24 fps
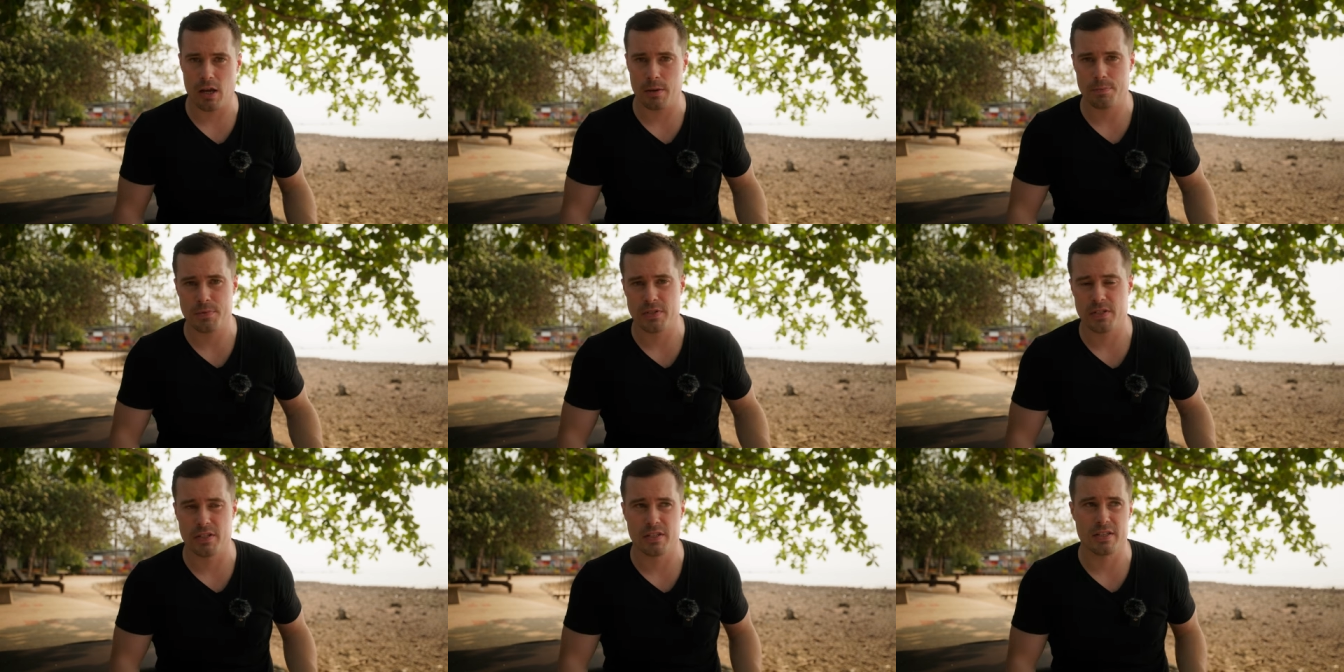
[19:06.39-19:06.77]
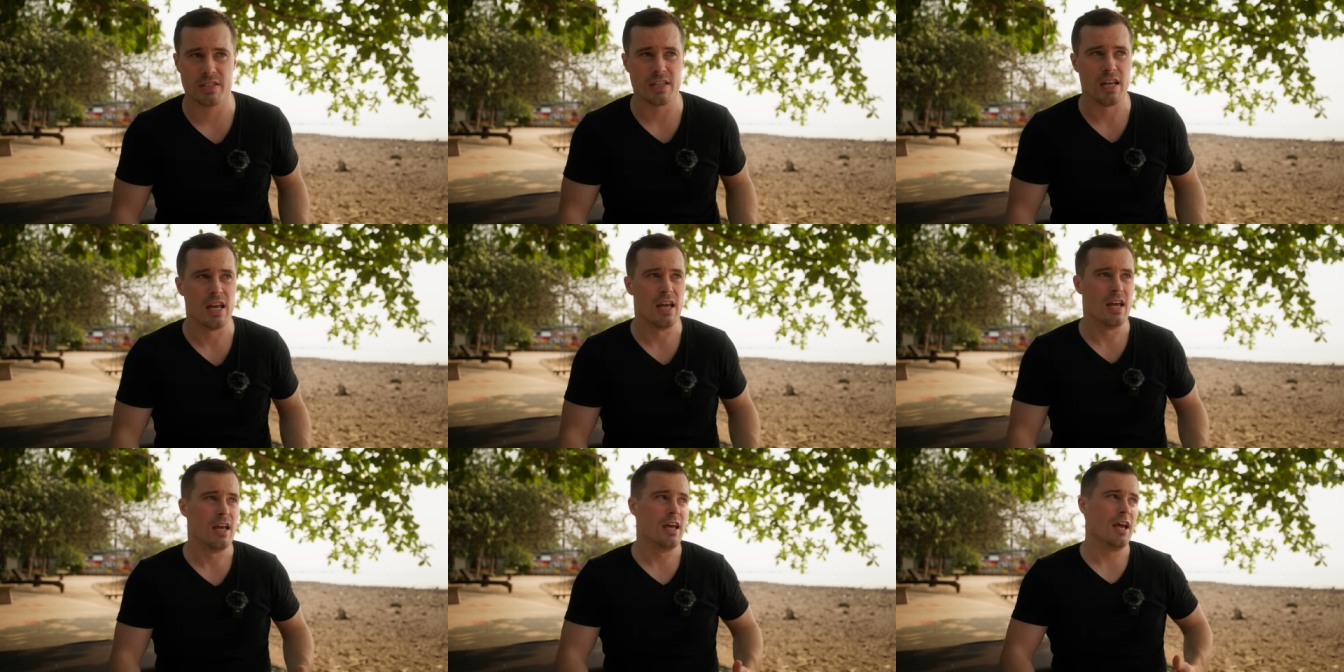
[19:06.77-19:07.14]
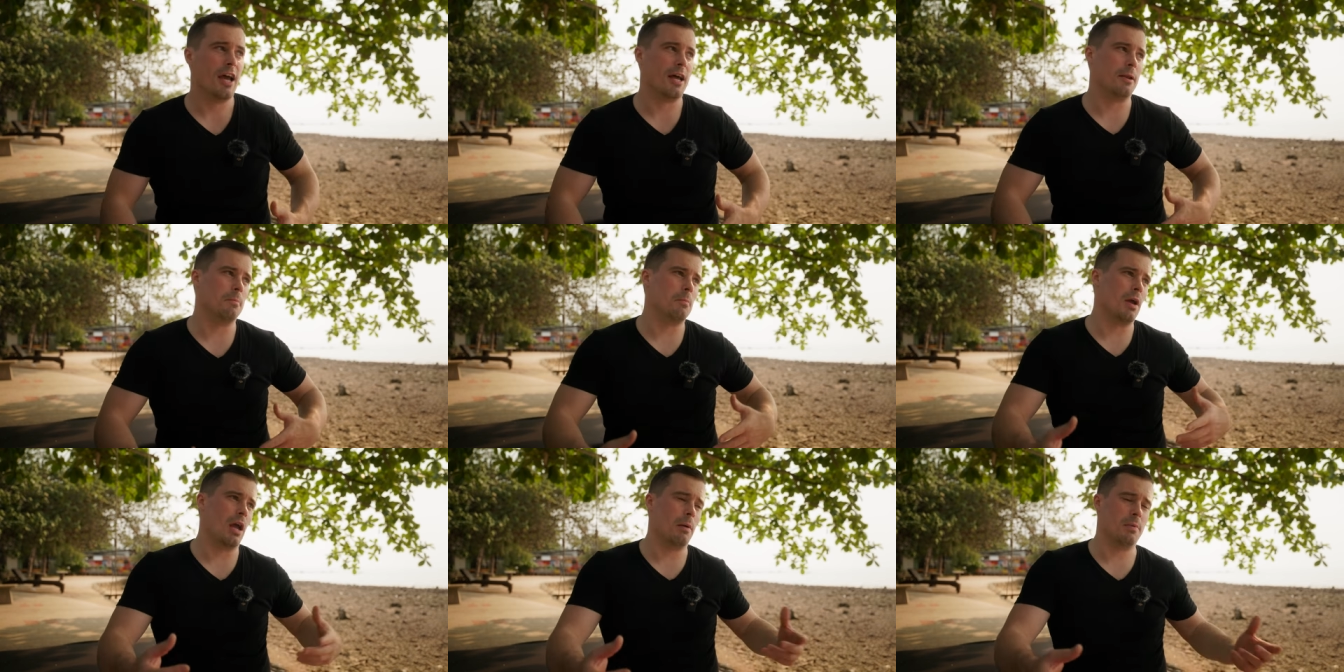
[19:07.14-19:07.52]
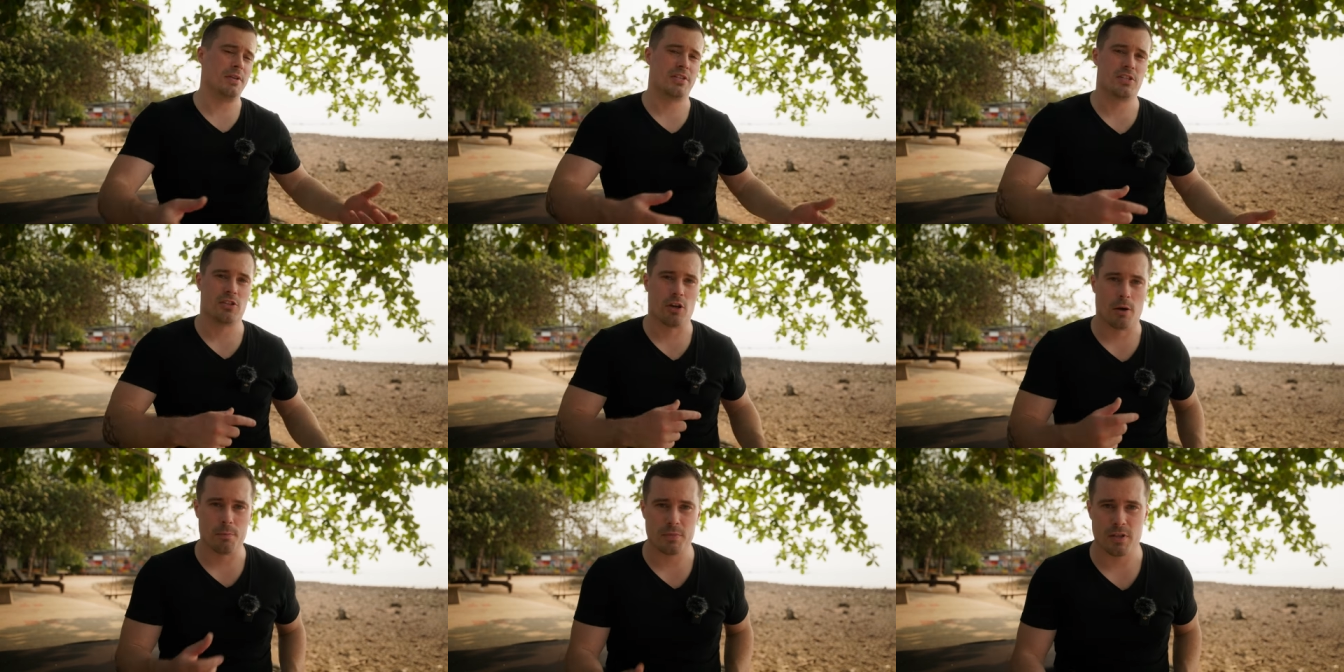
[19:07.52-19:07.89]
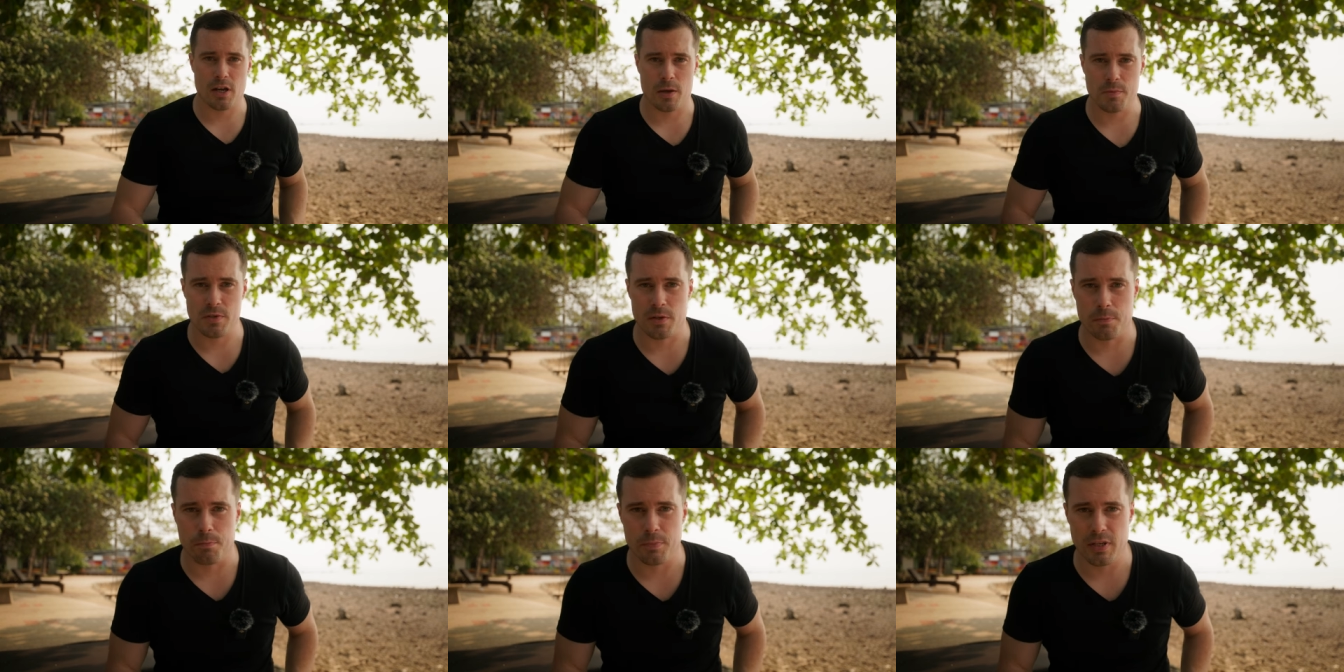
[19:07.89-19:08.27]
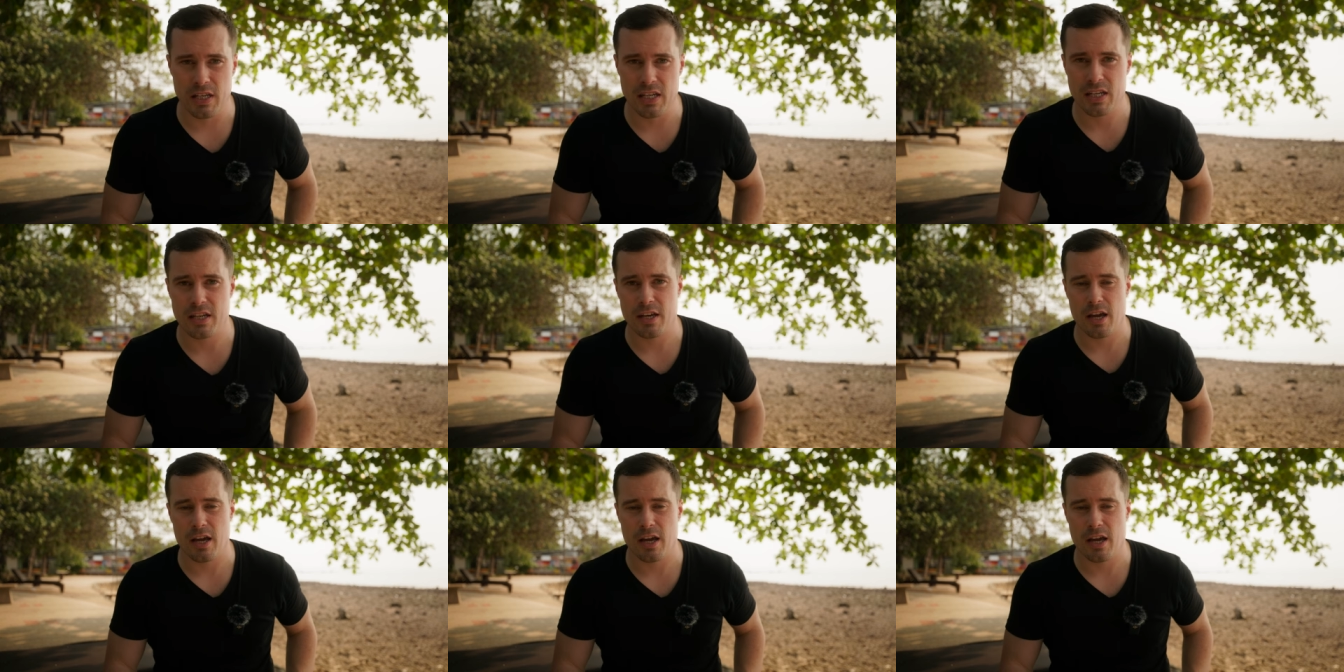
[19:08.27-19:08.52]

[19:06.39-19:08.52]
lapses, and maybe sometimes a B